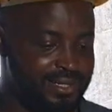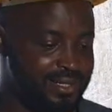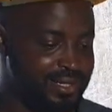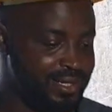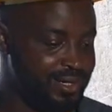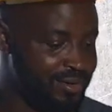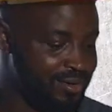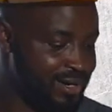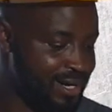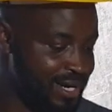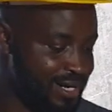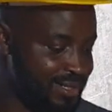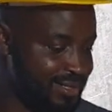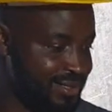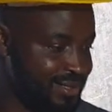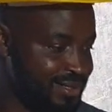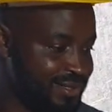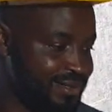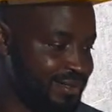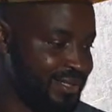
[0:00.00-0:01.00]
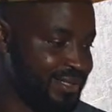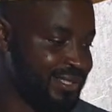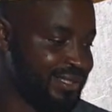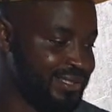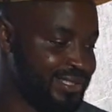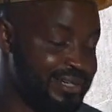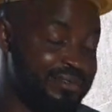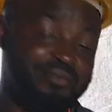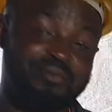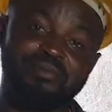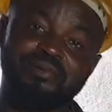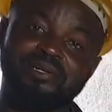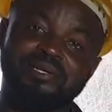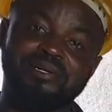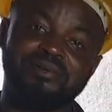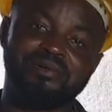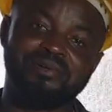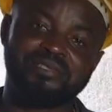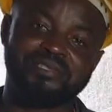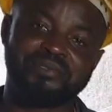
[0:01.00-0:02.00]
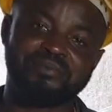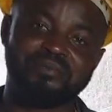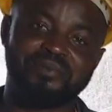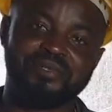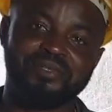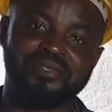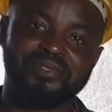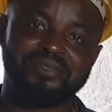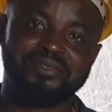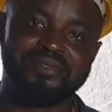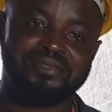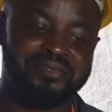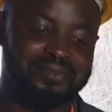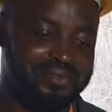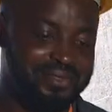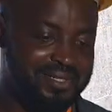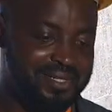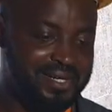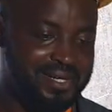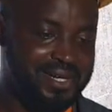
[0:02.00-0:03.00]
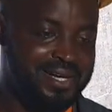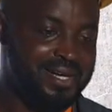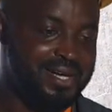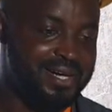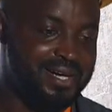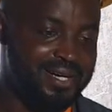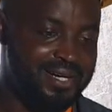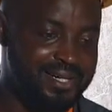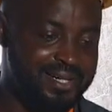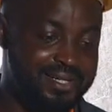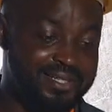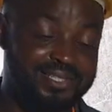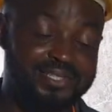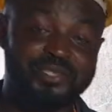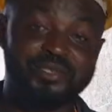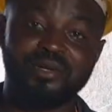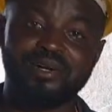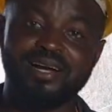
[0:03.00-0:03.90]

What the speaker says: Hello guys, greetings everybody once more. This is your